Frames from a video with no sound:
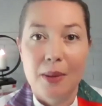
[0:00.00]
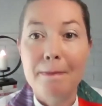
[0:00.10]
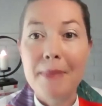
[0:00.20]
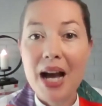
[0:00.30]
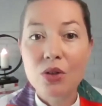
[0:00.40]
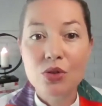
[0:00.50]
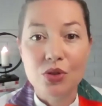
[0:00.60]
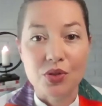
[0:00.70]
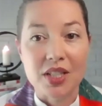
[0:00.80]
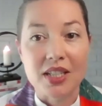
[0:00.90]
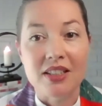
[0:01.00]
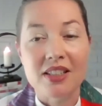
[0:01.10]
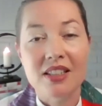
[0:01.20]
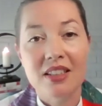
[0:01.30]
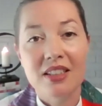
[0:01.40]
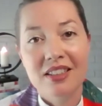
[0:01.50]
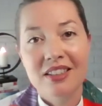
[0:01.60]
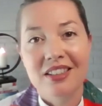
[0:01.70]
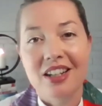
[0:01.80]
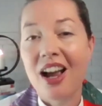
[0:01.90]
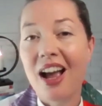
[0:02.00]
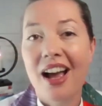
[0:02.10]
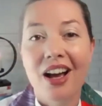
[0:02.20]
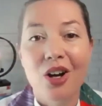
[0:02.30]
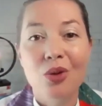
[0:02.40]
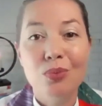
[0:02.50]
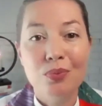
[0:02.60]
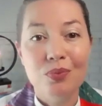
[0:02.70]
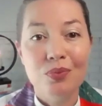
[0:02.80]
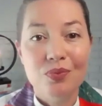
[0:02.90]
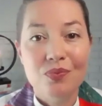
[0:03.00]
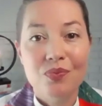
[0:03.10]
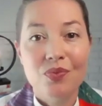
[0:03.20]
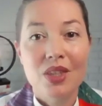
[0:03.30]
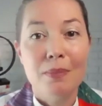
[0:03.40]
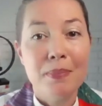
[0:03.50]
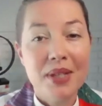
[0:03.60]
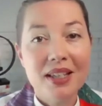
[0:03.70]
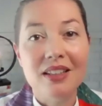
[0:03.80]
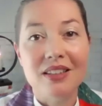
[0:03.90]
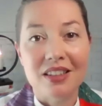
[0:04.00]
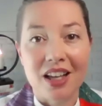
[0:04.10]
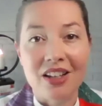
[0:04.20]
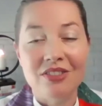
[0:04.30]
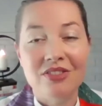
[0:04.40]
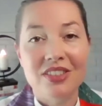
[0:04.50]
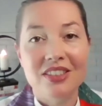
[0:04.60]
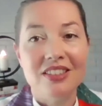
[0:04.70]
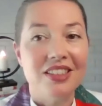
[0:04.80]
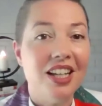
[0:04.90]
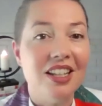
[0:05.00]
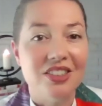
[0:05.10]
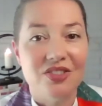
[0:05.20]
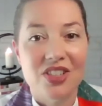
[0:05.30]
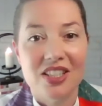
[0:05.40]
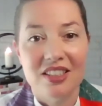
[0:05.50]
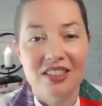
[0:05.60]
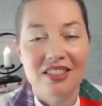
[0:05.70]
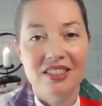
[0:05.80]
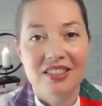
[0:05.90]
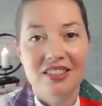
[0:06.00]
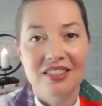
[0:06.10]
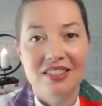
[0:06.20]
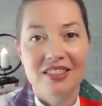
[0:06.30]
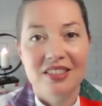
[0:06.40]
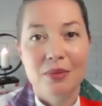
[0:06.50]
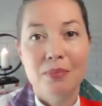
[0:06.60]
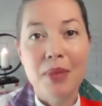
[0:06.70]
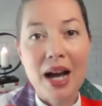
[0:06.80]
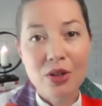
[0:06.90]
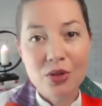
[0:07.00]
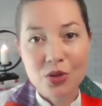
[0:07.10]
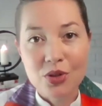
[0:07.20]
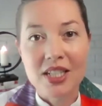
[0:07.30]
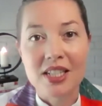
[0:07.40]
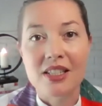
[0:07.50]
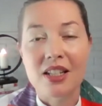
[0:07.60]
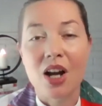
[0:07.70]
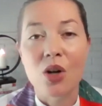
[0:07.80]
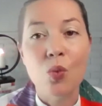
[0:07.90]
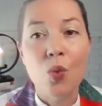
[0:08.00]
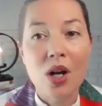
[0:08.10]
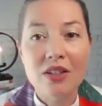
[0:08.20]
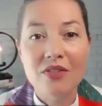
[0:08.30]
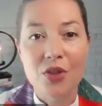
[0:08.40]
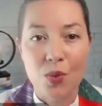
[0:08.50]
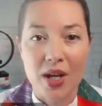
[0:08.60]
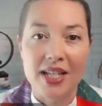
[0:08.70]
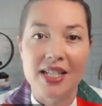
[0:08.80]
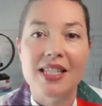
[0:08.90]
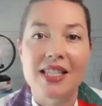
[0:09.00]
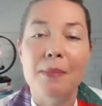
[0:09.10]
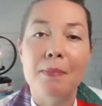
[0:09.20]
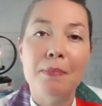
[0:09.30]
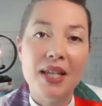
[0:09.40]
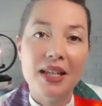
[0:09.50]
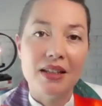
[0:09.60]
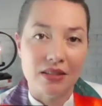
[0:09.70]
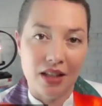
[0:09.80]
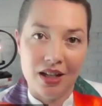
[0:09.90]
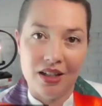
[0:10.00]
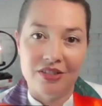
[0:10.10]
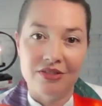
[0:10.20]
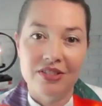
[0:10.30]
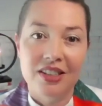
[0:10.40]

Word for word: Boundaries are how big love loves. Boundaries are one of the ways that big love